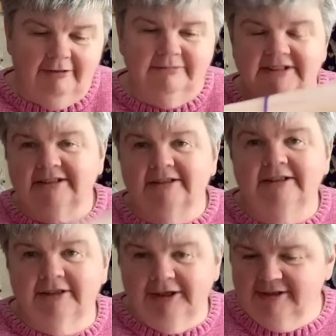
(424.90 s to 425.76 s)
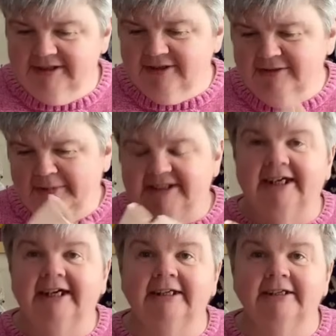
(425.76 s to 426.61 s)
Still in the queue. It's going to be
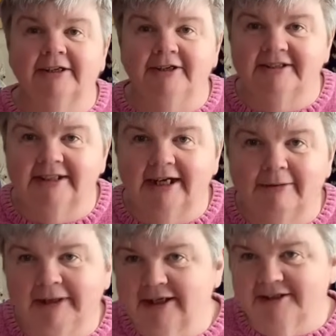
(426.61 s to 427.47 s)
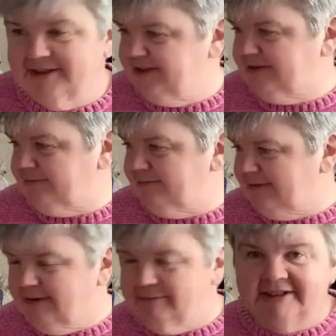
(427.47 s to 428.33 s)
staying in the queue snap because
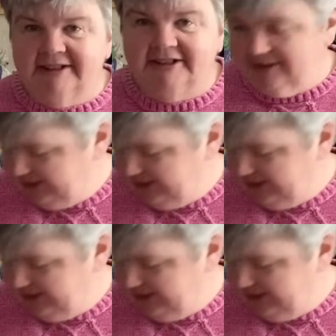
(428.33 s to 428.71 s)
I'm stitching on